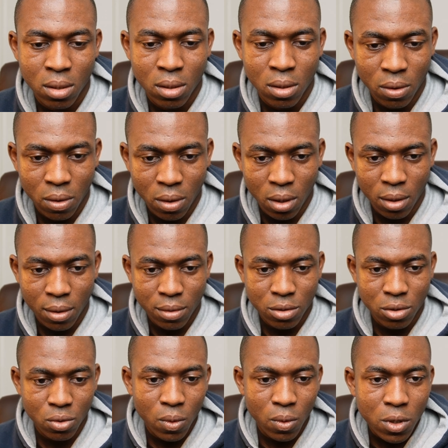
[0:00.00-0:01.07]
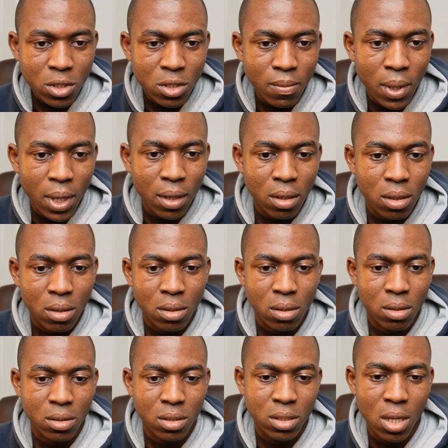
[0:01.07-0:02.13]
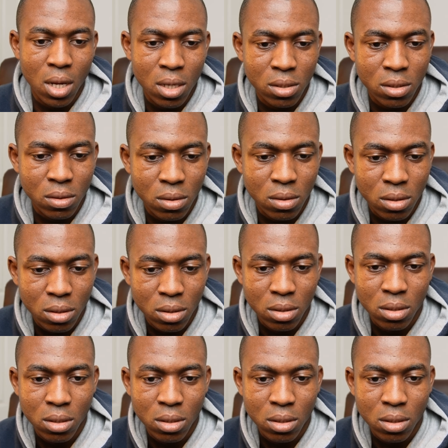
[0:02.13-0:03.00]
Okay, so what is my stance on this?